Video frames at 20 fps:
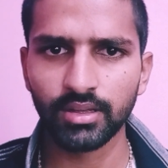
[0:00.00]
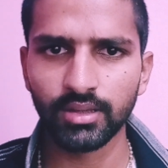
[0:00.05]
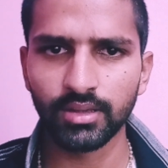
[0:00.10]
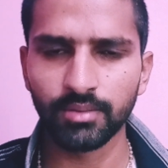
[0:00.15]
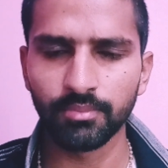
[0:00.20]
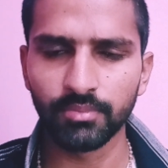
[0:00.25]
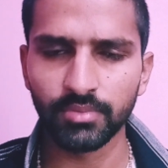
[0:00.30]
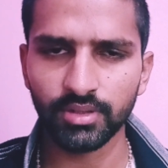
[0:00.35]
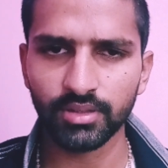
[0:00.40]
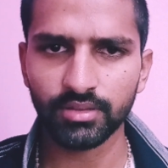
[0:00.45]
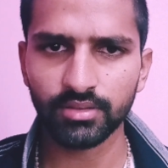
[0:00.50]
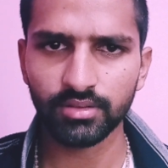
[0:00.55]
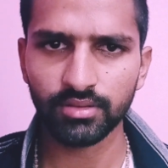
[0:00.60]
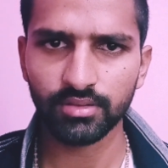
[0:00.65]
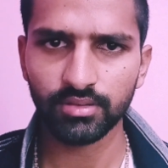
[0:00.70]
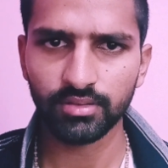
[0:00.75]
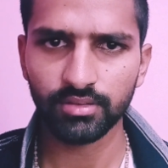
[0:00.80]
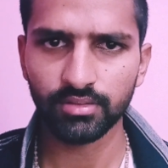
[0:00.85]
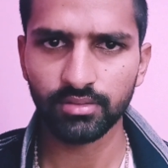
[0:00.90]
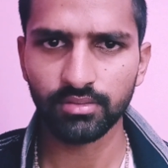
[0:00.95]

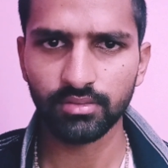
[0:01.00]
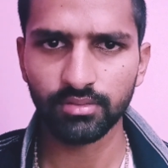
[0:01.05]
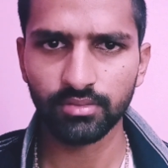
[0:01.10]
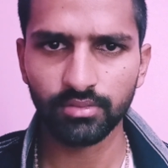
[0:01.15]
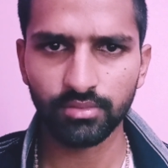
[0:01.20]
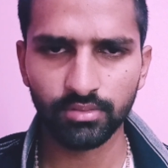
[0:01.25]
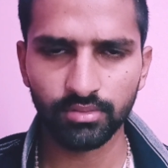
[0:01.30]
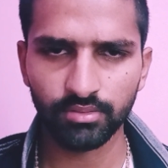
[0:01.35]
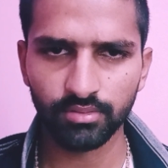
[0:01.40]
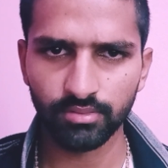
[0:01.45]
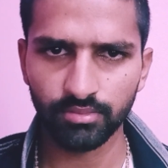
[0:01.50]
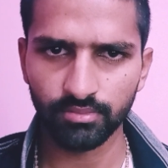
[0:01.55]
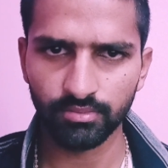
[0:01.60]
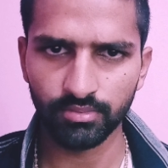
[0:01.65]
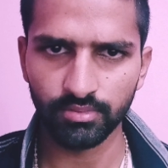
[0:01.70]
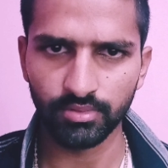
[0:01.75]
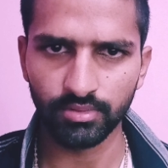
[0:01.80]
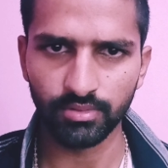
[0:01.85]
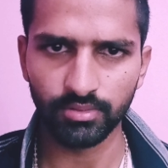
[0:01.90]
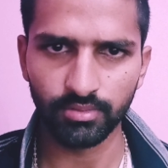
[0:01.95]
mix
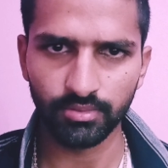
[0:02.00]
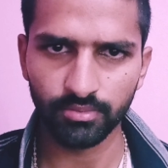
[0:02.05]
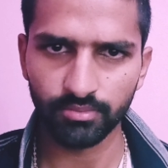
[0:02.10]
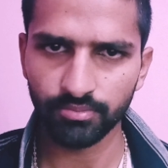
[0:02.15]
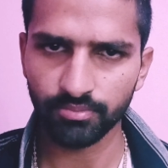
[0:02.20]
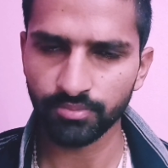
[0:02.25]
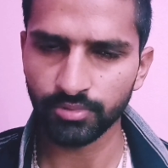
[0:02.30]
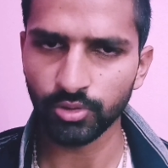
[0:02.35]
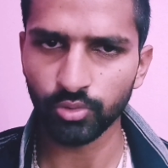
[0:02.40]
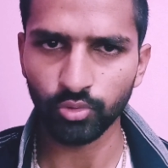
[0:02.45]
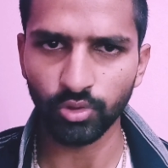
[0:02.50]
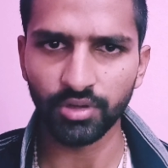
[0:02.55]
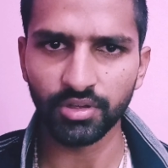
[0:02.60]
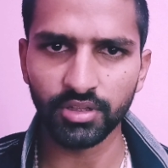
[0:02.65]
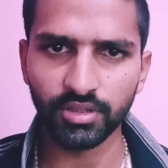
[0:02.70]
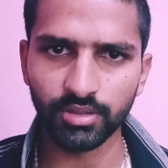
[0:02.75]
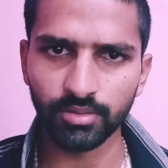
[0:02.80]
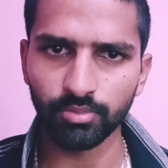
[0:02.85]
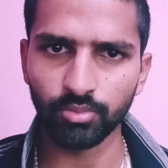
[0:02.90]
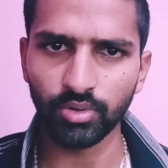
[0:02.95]
few
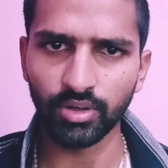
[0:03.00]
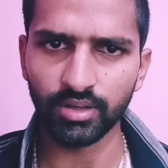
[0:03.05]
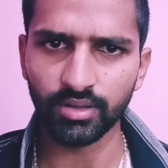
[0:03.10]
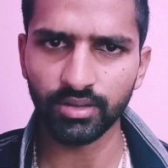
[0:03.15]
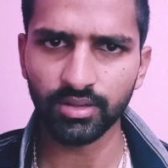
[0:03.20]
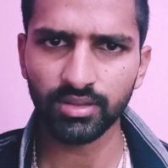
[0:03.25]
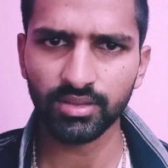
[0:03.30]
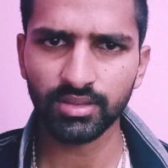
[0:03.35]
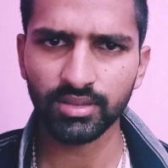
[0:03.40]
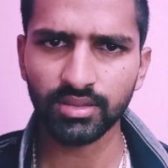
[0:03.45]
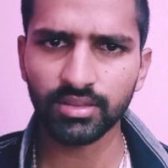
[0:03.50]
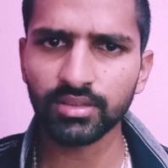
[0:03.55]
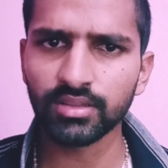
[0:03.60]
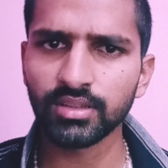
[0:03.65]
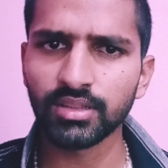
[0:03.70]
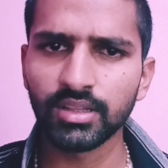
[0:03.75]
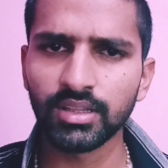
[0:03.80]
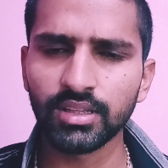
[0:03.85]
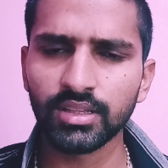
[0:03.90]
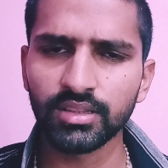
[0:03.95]
quantity of water.
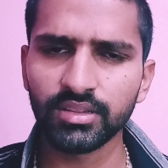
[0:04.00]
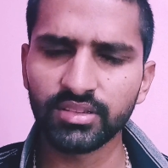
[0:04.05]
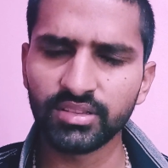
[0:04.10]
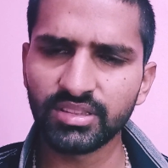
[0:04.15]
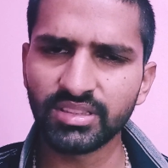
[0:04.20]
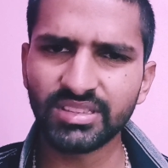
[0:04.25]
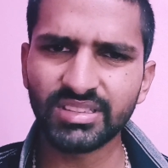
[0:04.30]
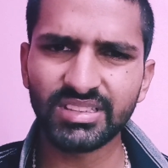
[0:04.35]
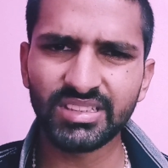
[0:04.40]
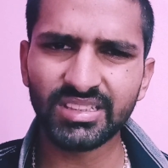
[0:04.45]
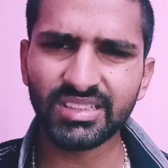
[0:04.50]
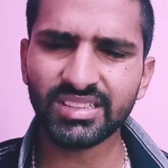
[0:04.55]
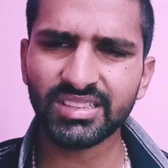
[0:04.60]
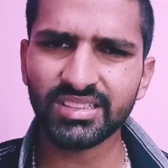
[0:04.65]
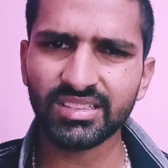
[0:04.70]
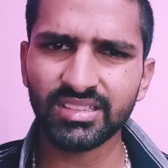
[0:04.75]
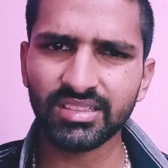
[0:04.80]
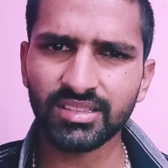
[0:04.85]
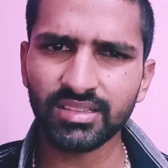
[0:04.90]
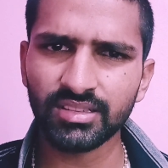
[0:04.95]
This test
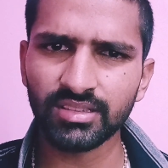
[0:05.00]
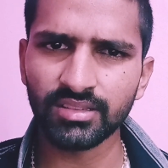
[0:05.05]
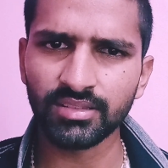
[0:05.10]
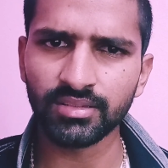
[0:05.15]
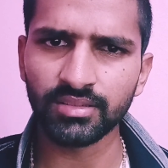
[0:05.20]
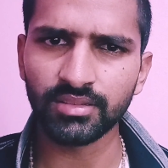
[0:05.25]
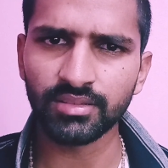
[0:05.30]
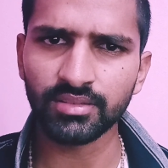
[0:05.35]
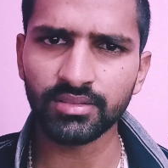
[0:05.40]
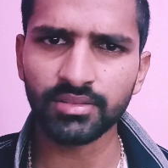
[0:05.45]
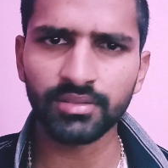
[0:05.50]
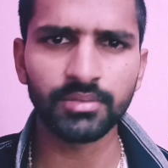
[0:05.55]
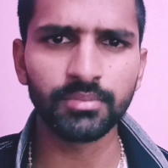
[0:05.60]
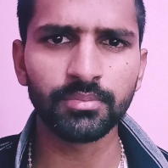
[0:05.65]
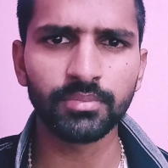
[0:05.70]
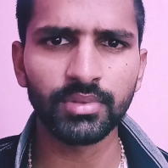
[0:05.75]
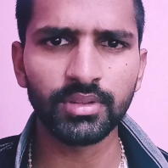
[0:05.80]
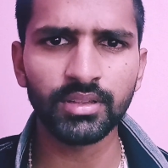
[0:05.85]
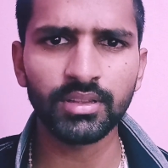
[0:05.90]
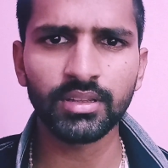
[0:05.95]

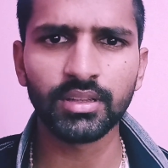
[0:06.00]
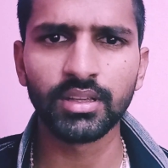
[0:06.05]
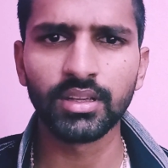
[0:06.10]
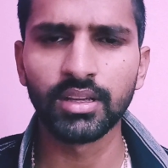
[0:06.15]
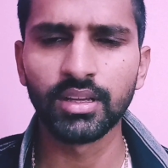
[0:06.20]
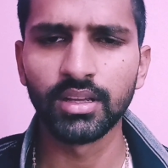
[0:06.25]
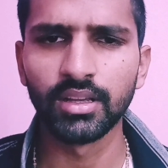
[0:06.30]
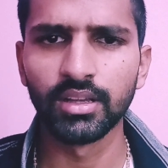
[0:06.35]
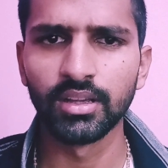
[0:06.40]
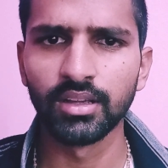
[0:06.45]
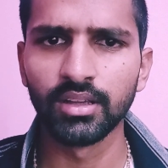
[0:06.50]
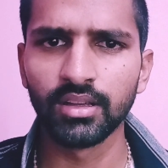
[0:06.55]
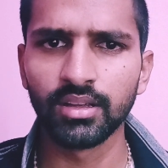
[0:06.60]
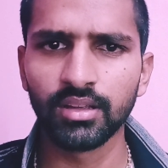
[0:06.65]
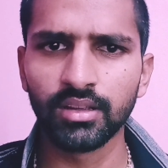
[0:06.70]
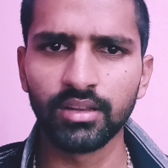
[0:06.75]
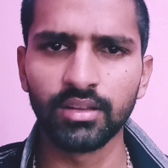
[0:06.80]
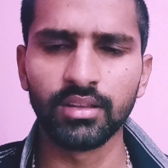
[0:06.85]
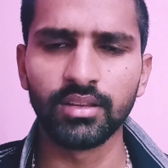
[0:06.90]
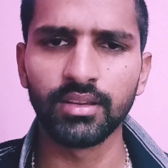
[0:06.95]
simply
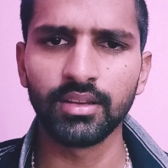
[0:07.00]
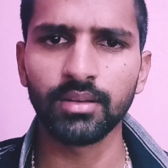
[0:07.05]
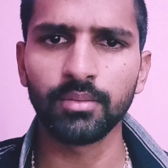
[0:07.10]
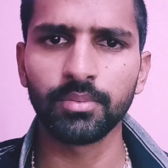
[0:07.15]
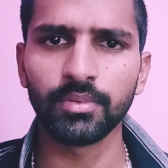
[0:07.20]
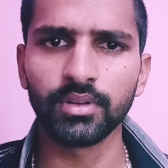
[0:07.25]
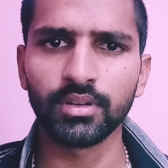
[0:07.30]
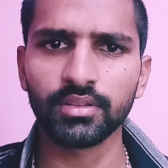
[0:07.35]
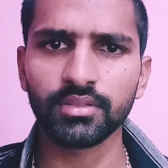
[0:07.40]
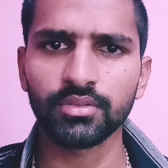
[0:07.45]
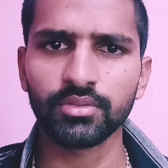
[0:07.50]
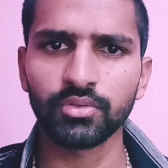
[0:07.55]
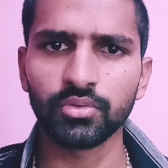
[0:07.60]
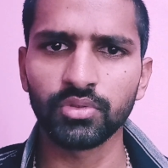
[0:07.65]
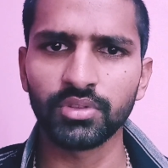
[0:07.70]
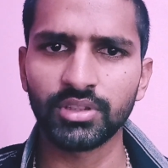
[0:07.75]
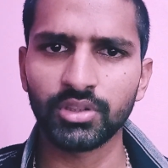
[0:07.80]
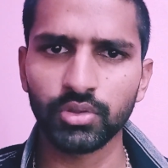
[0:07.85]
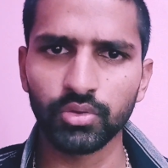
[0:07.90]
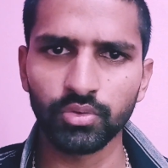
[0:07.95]
help us to
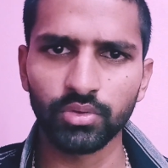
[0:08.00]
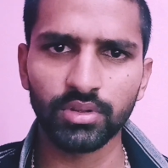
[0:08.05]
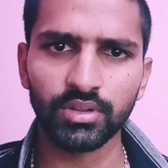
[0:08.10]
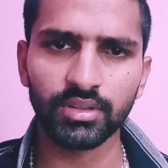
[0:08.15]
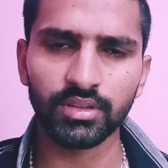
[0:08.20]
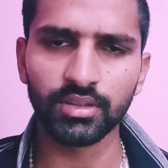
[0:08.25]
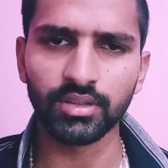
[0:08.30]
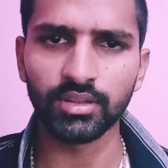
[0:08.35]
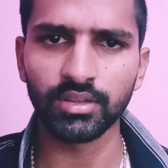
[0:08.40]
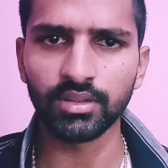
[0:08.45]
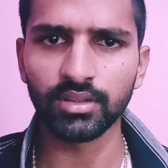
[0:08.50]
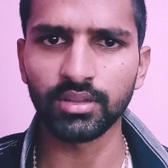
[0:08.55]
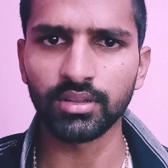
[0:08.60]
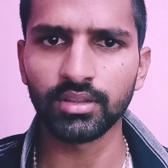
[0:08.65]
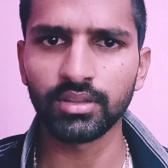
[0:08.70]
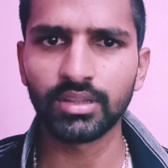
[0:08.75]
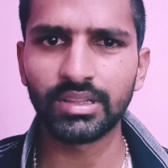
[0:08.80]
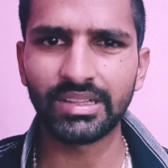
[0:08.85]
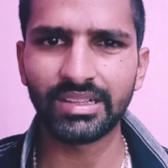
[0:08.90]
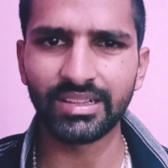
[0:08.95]
assure the
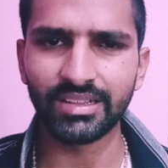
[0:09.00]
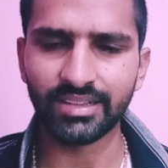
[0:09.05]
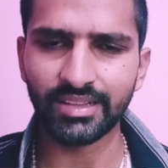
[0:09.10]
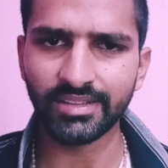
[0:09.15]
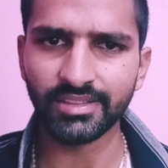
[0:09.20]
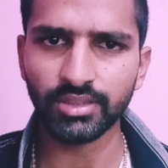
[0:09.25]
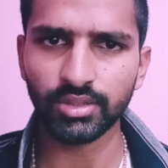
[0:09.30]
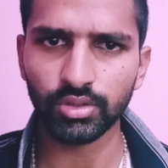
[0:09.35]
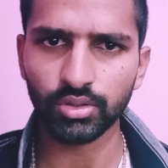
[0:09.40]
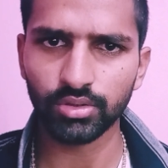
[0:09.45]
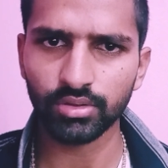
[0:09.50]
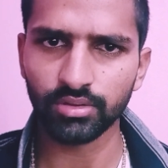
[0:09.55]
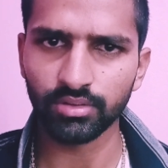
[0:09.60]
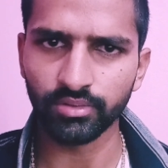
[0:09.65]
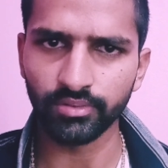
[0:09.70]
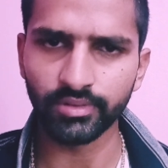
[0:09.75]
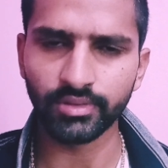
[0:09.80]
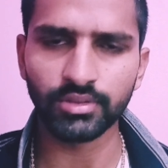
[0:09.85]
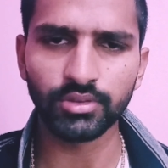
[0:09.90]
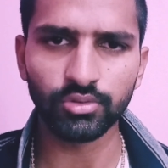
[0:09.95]
right
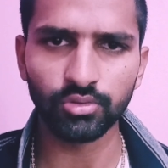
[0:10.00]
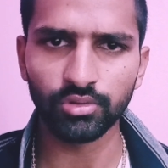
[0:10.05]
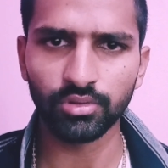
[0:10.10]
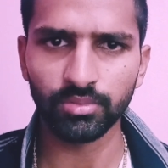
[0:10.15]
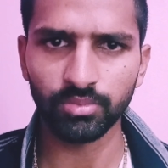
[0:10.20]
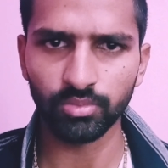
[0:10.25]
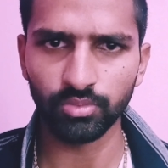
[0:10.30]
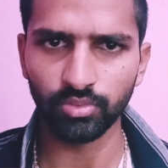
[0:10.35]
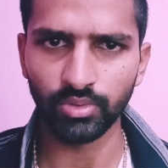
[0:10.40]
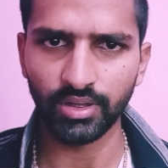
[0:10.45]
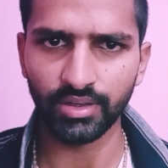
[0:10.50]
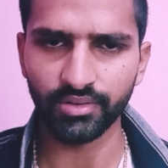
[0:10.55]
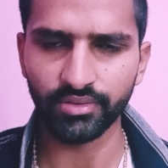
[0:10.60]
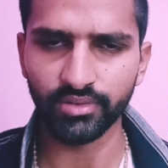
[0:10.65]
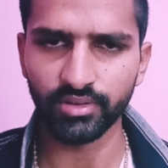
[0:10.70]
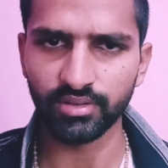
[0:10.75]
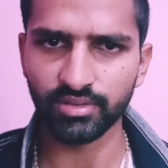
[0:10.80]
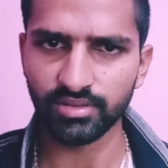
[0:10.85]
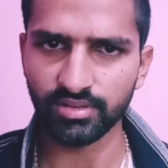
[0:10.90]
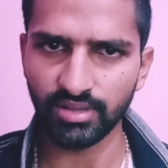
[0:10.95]
ratio of water
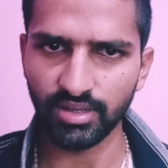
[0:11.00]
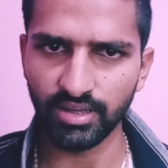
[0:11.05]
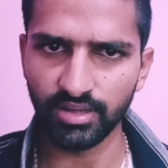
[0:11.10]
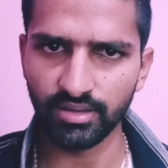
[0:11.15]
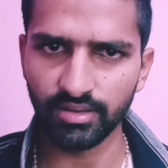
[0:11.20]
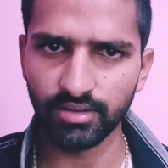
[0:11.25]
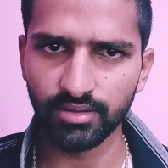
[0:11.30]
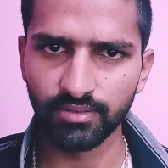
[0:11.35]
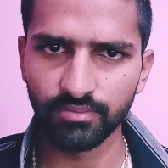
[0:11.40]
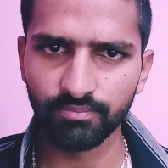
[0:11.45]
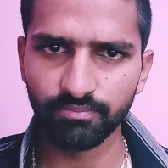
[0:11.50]
and sand.